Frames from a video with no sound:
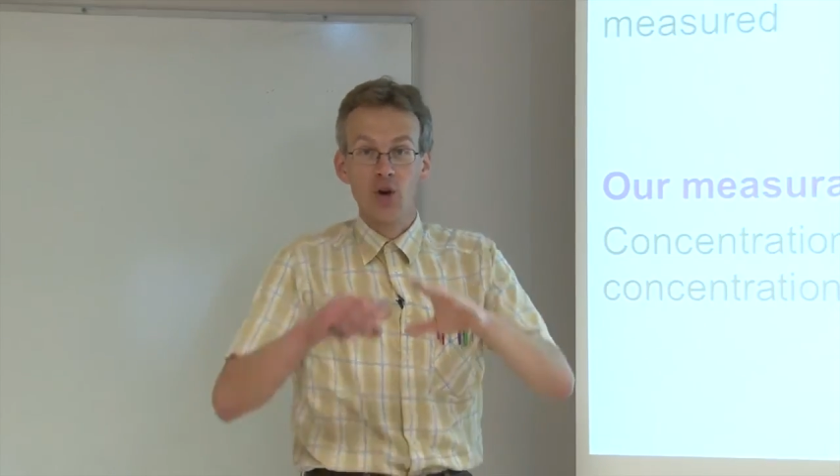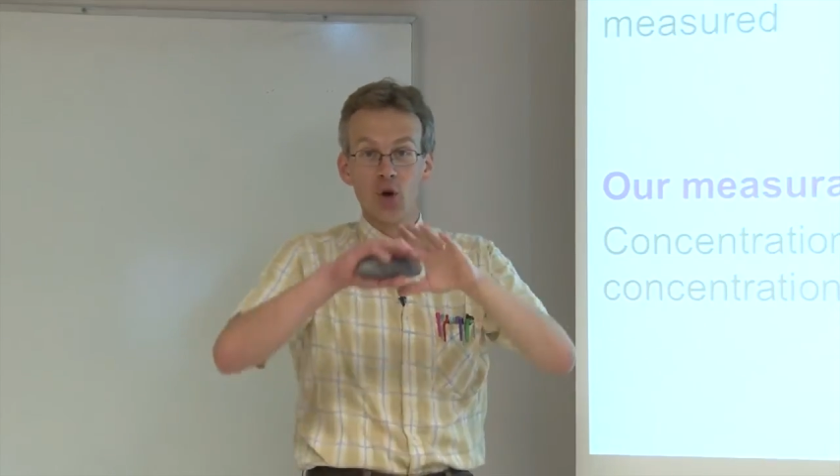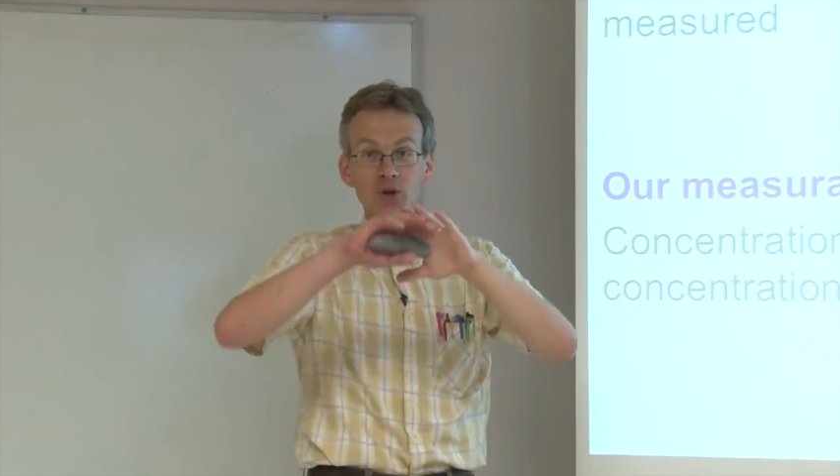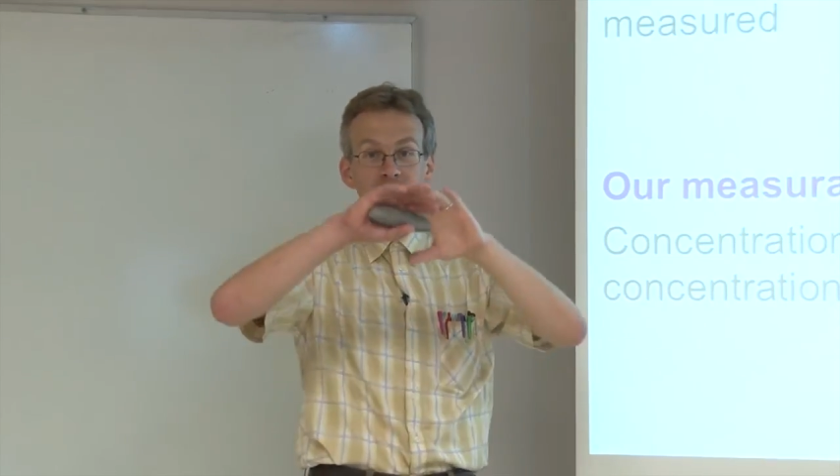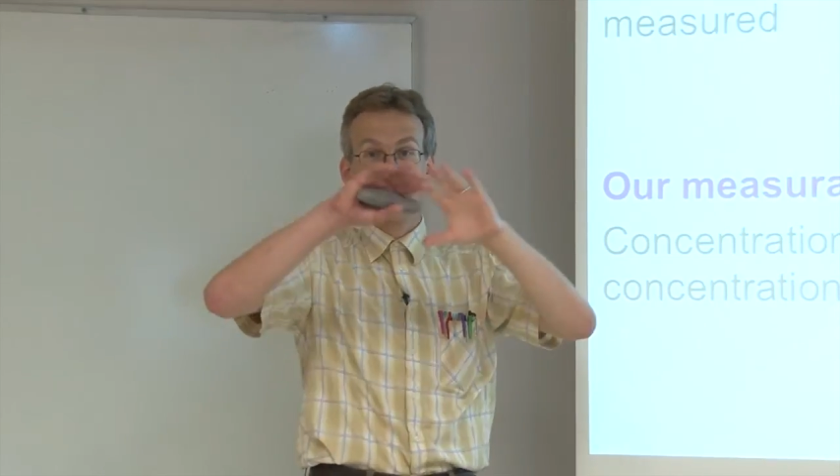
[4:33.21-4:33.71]

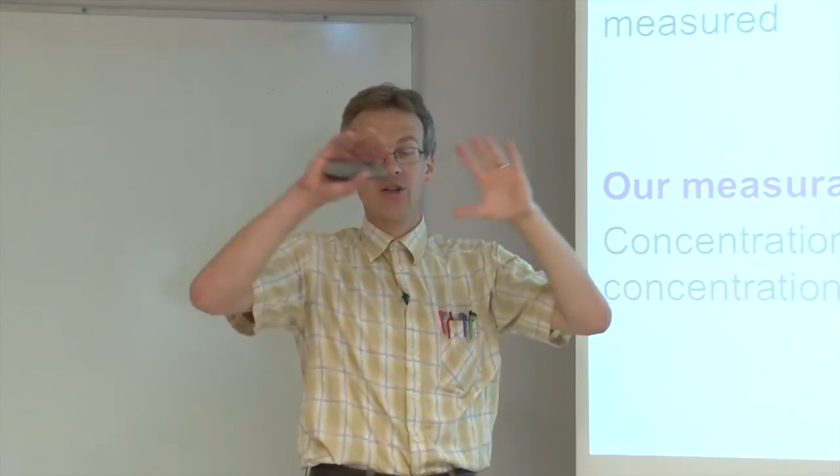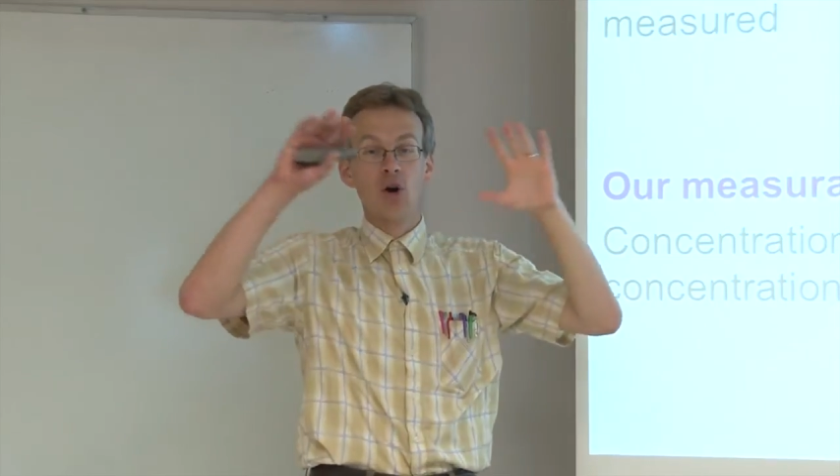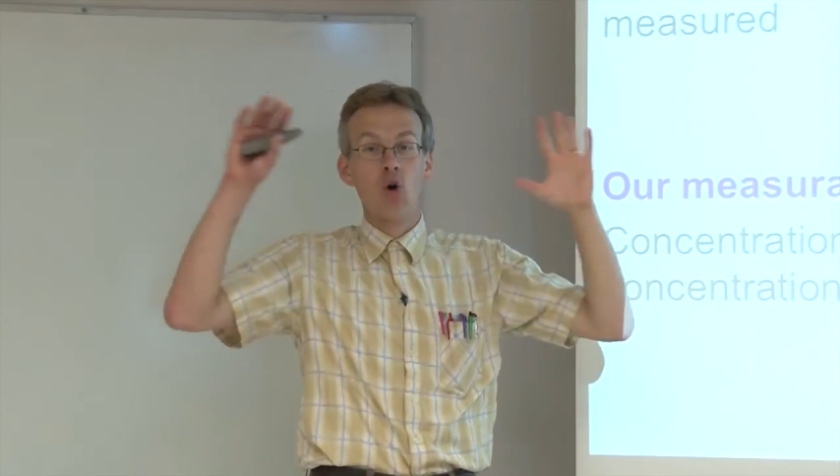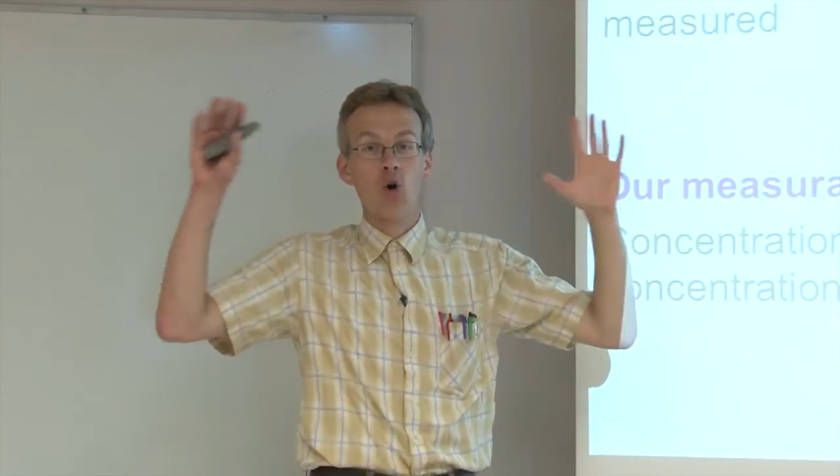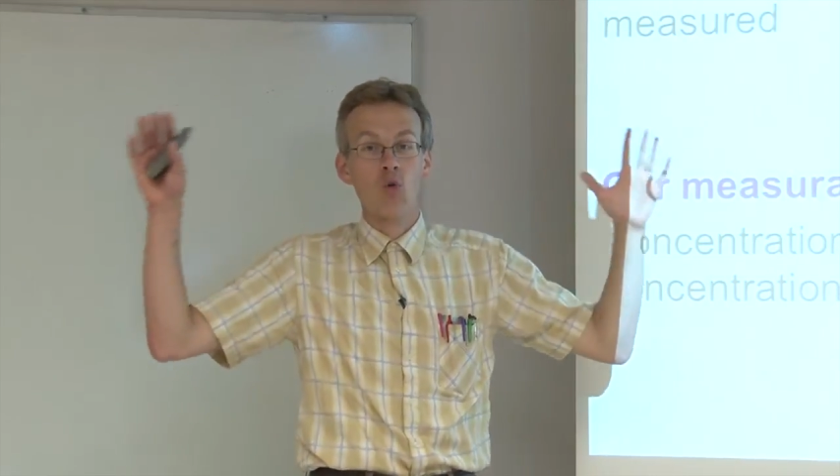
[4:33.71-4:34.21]
not in the
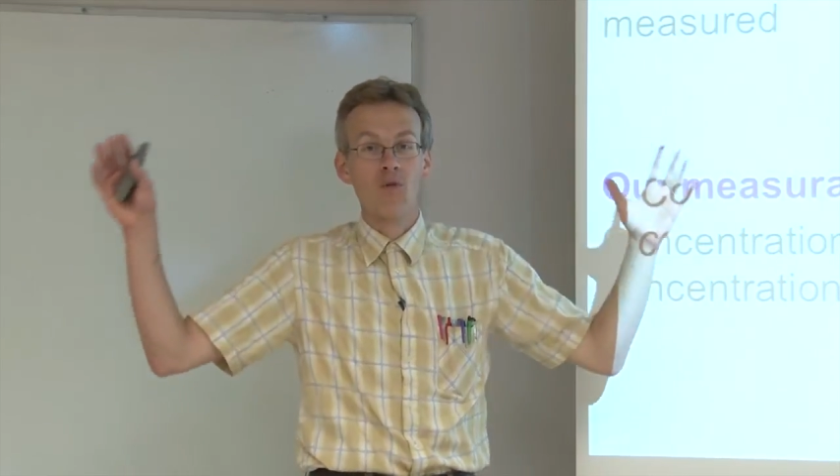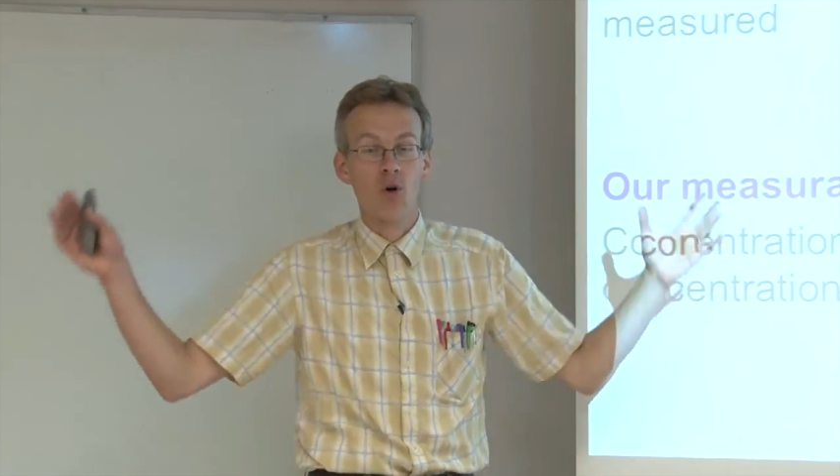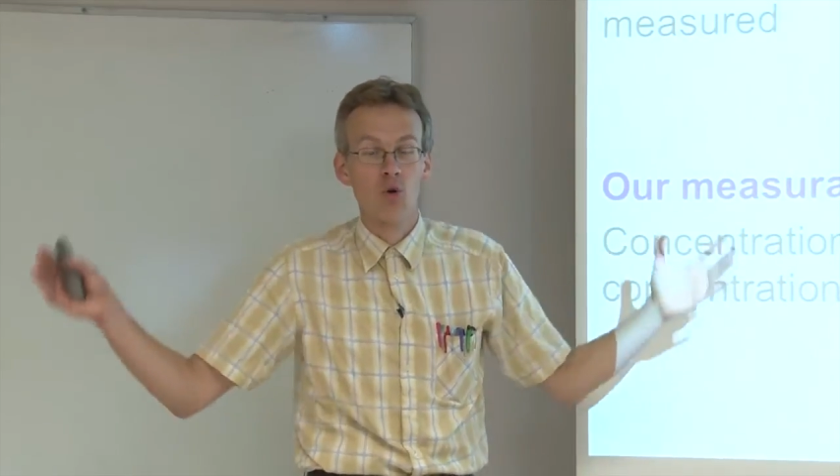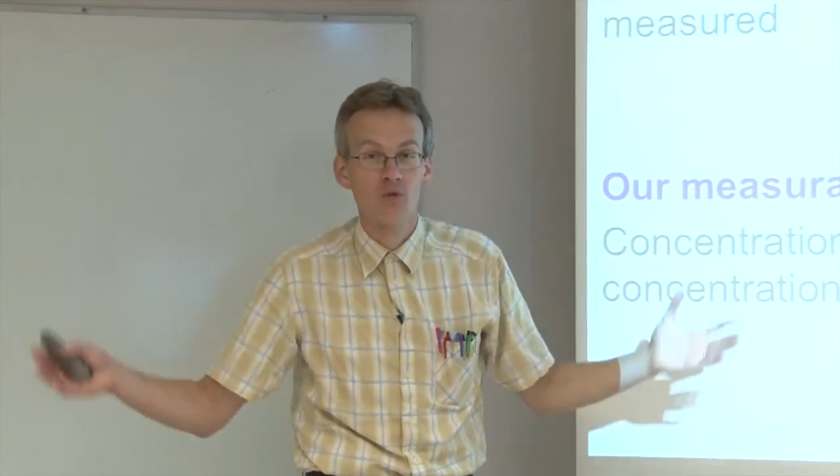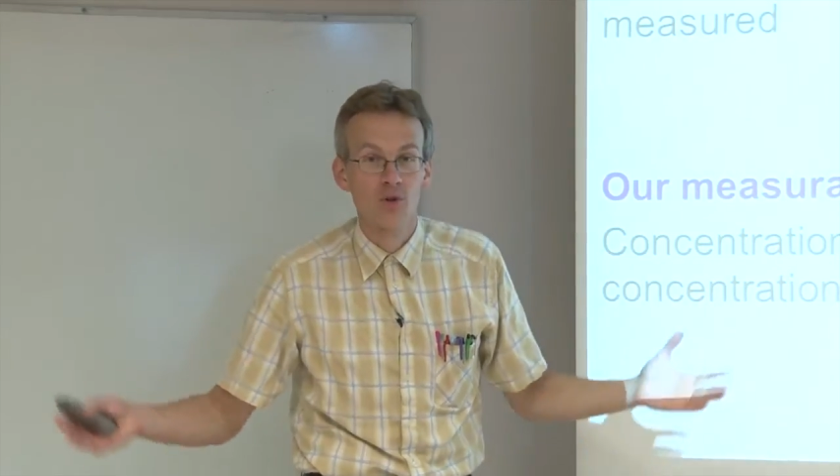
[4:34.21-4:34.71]
whole
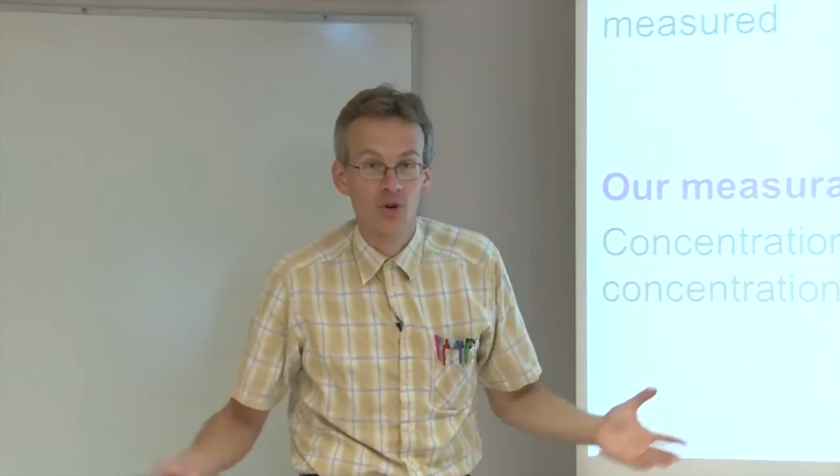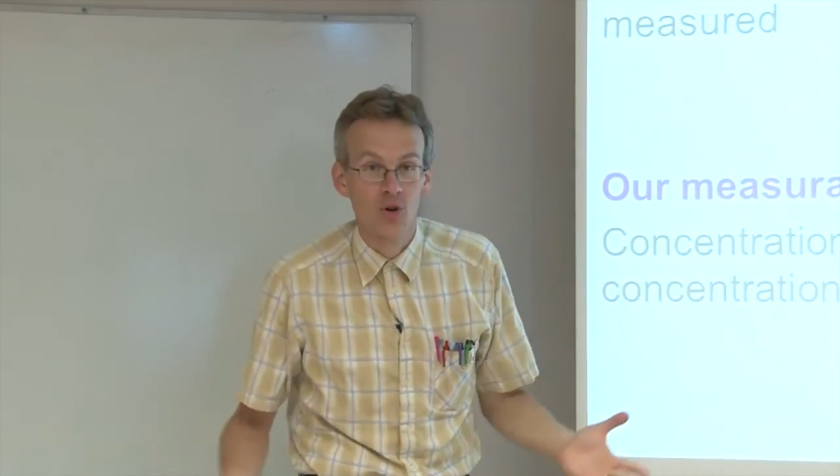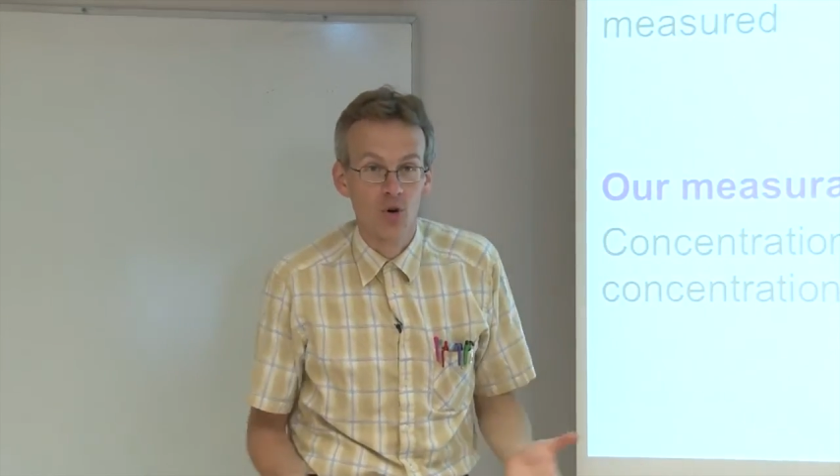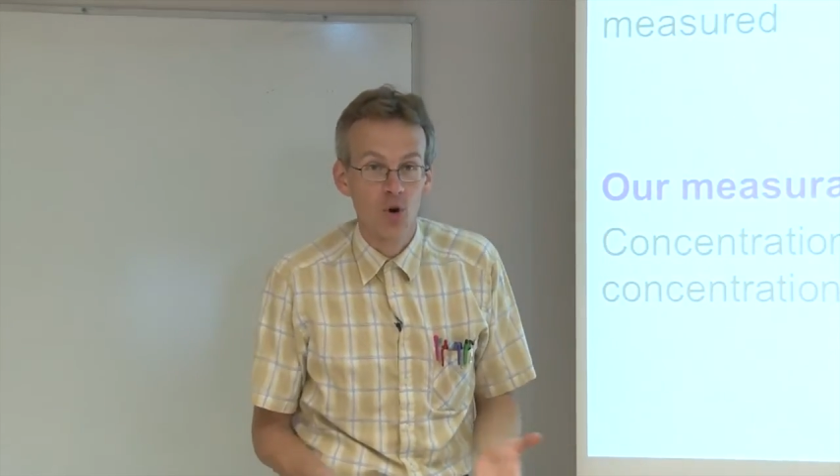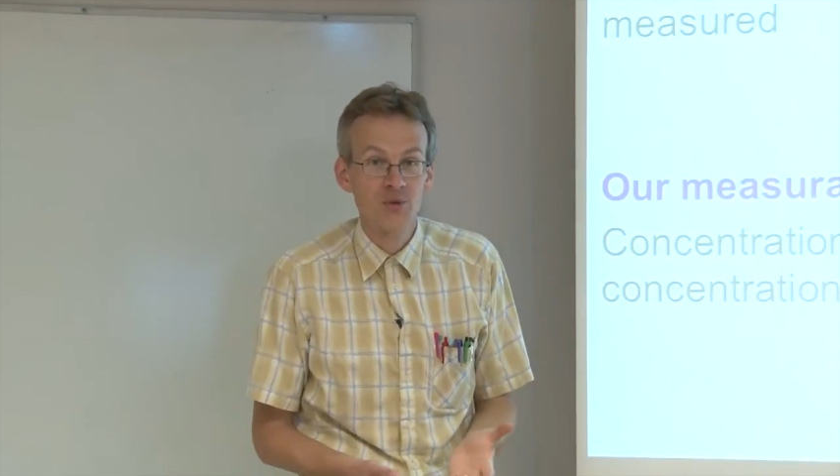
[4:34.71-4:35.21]

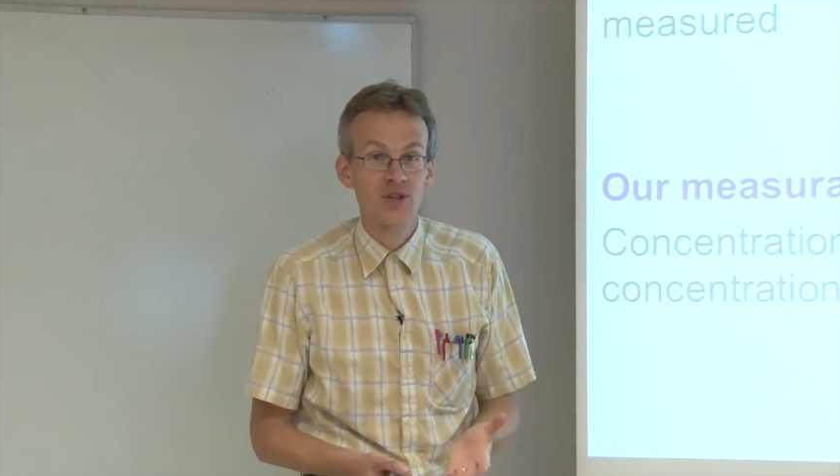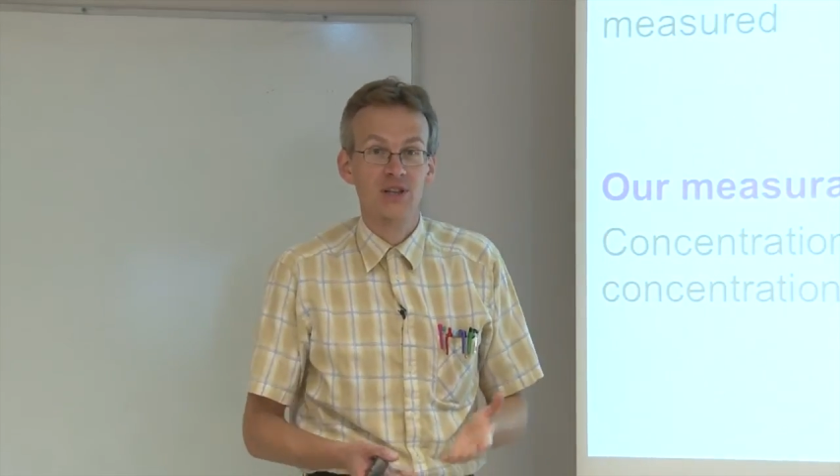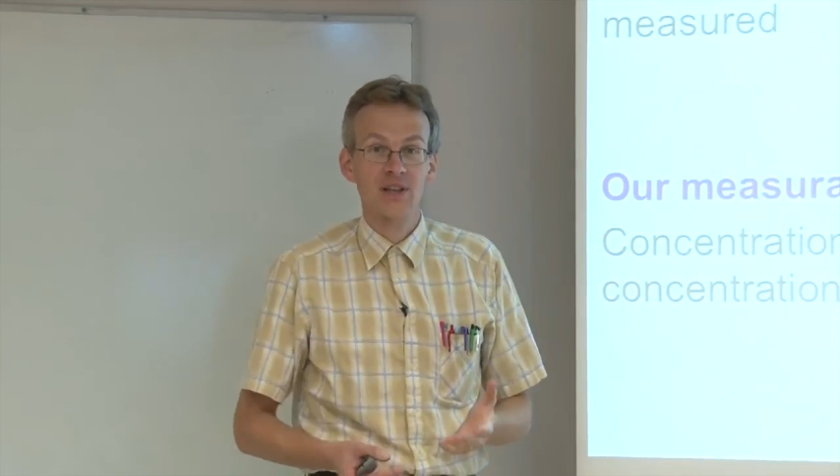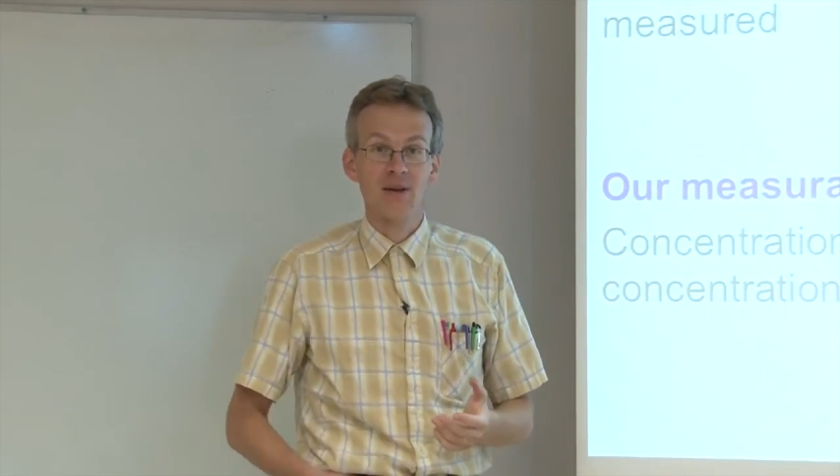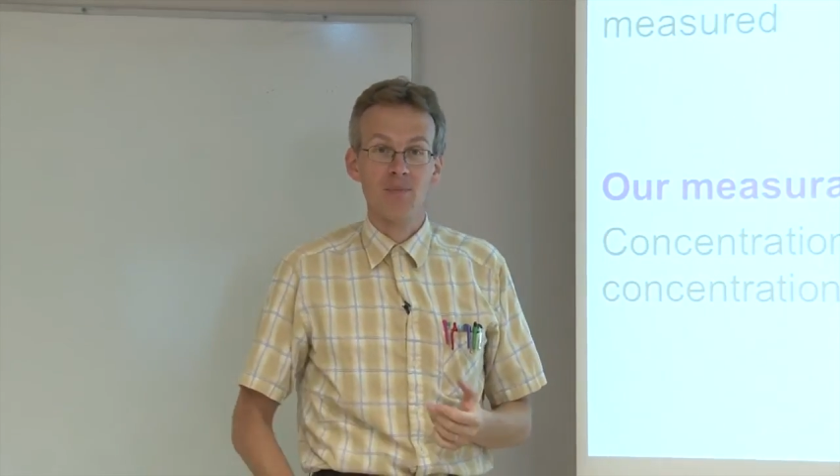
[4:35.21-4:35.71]
overall object,